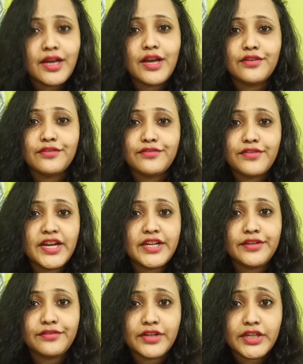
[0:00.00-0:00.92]
a
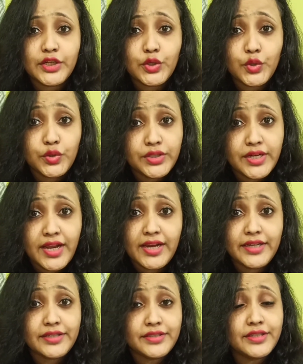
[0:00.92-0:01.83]
very, very good
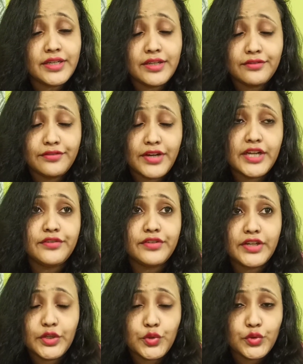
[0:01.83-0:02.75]
night, a very,
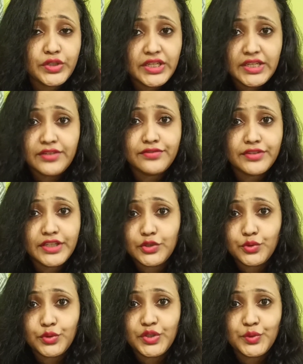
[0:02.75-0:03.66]
very good evening
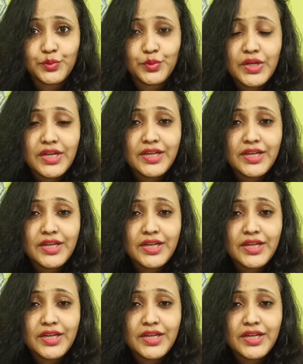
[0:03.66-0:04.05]
to you.